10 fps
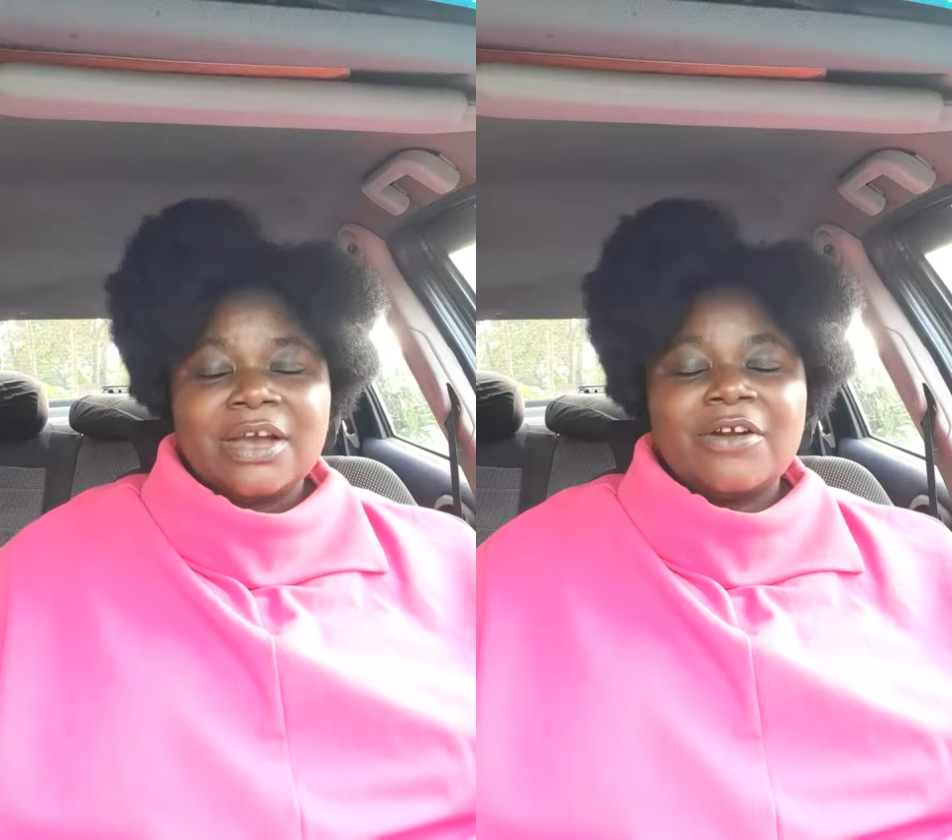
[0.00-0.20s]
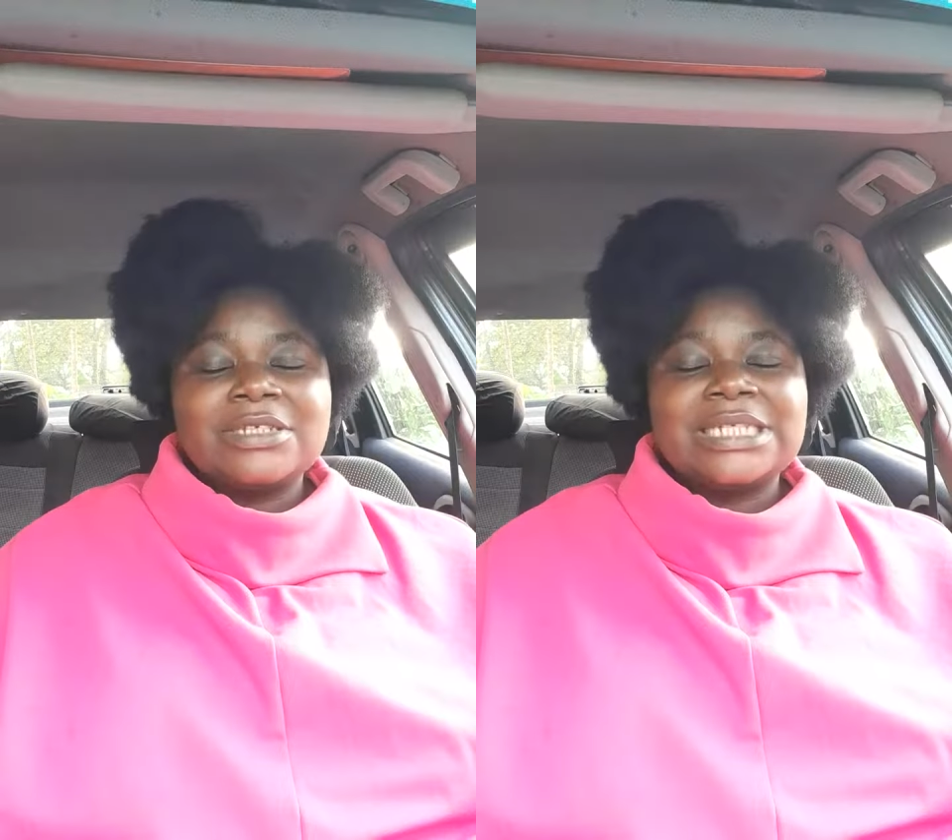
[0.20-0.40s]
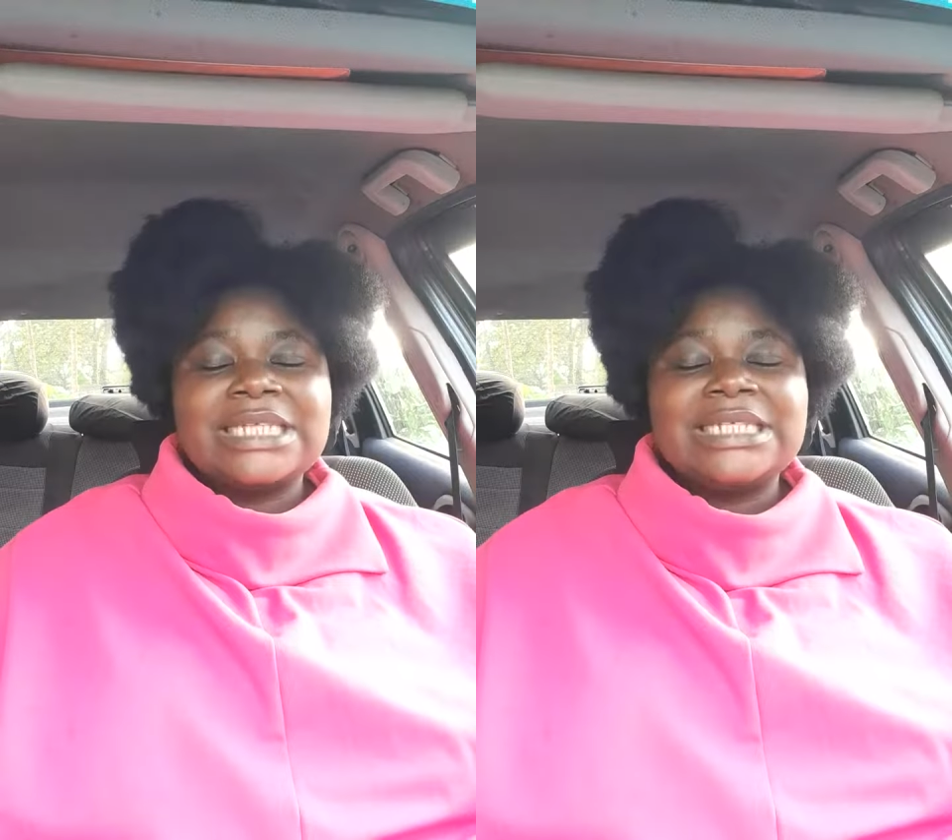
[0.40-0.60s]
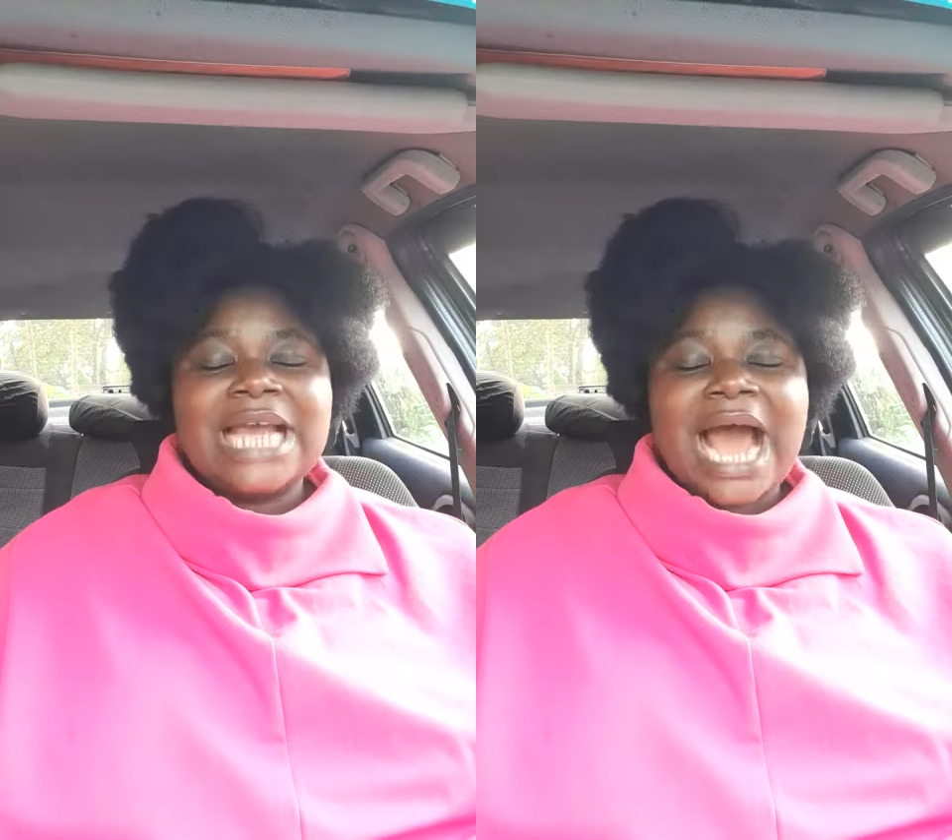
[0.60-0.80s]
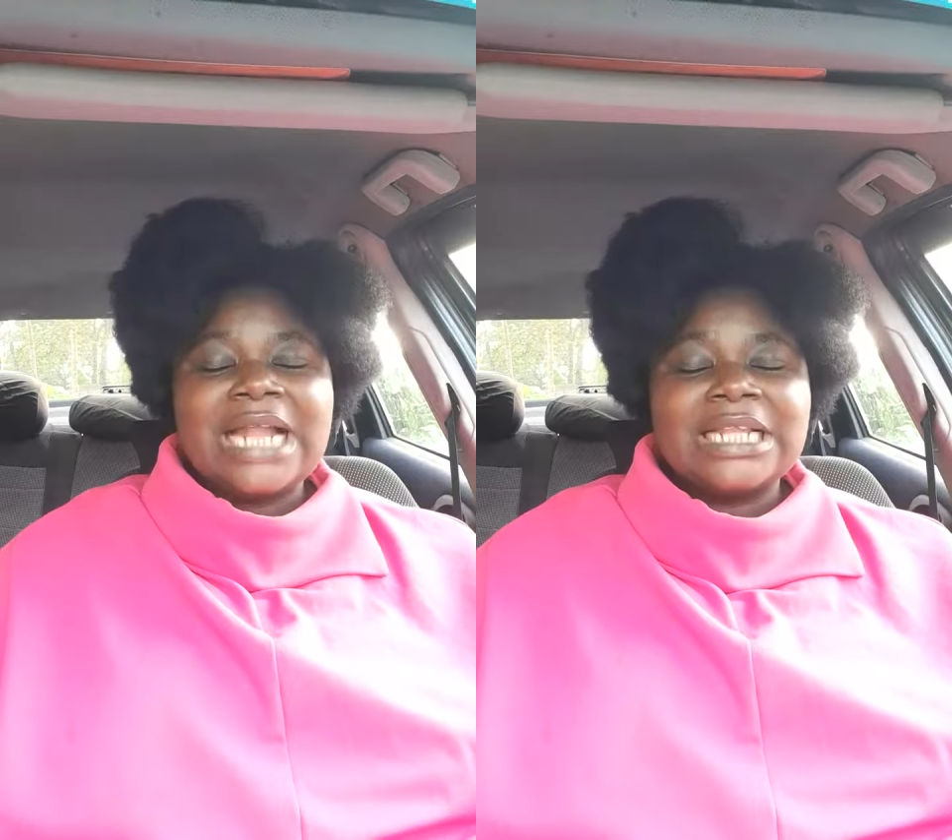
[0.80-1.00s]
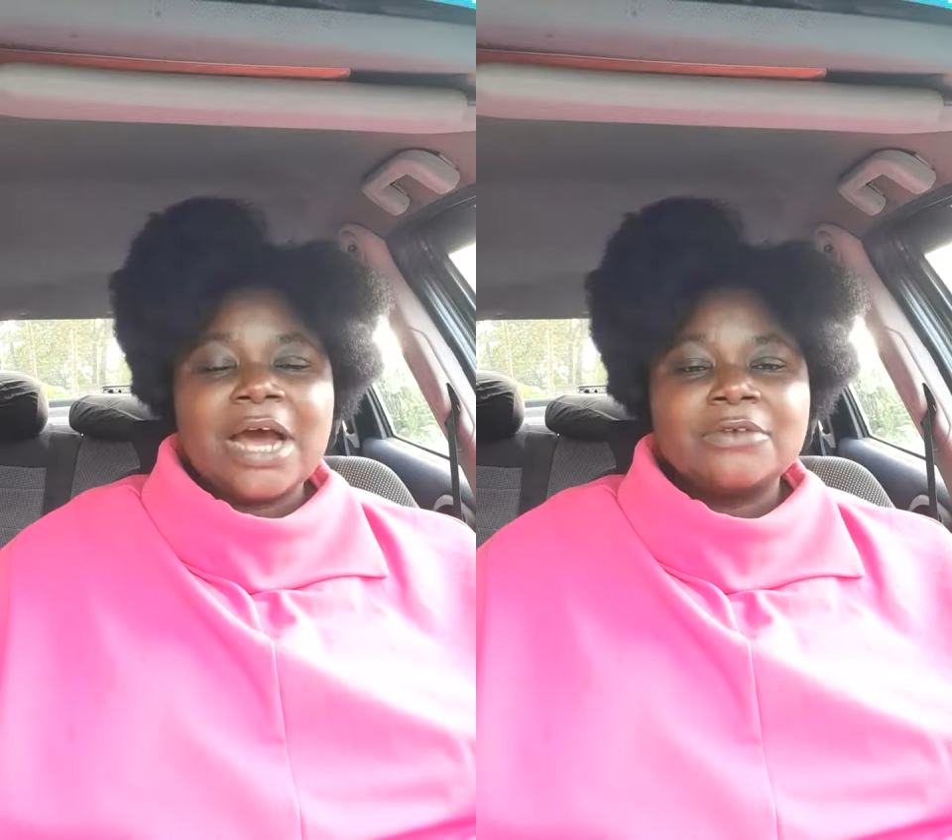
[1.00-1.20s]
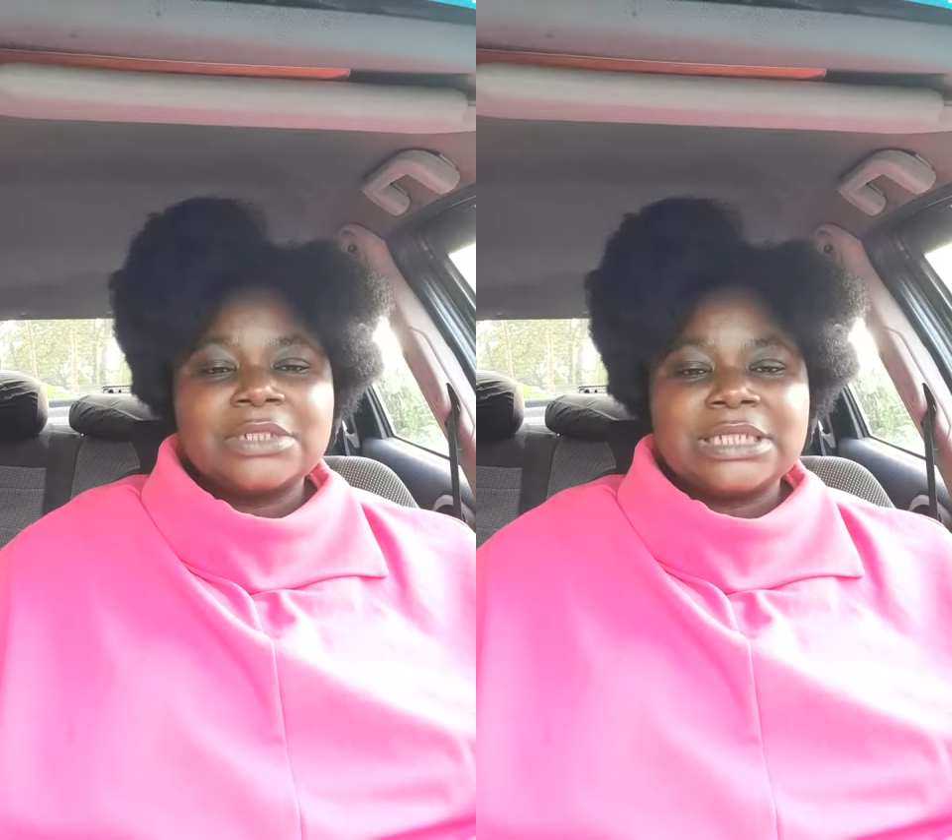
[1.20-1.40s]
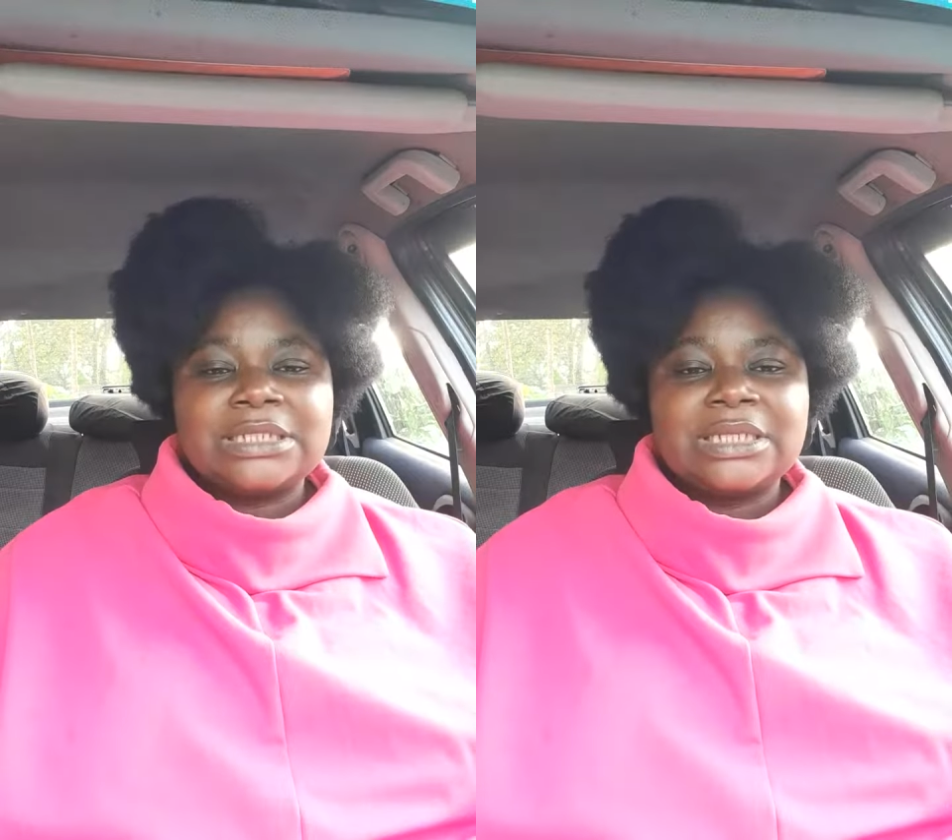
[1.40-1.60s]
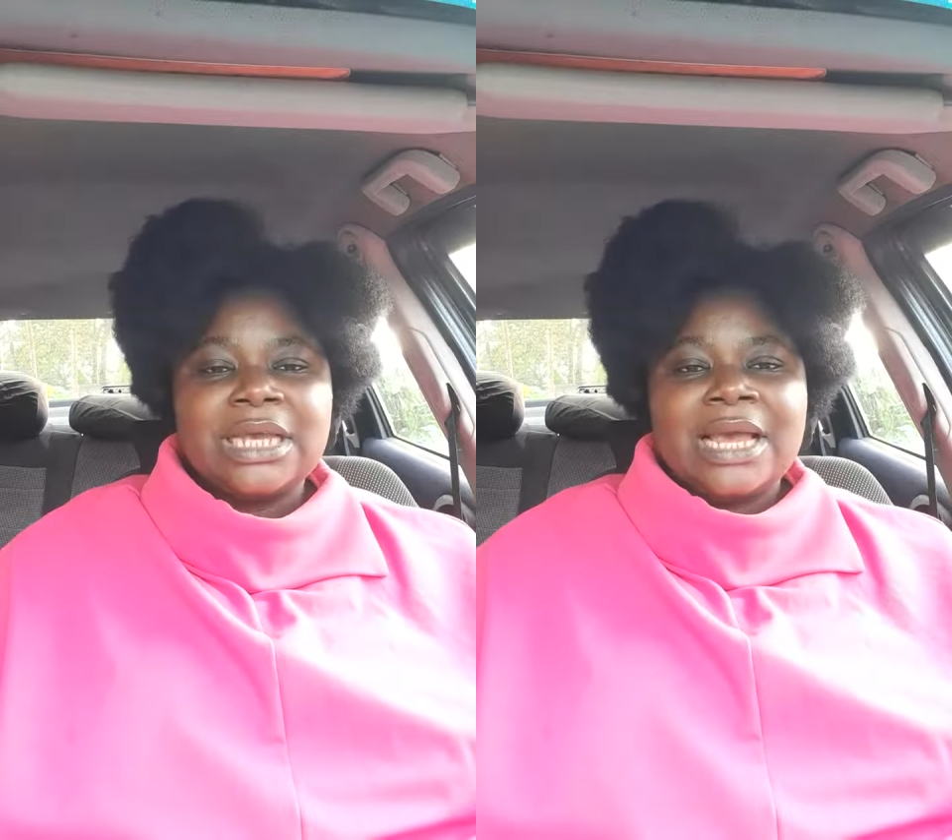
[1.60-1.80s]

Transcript: God says he allowed it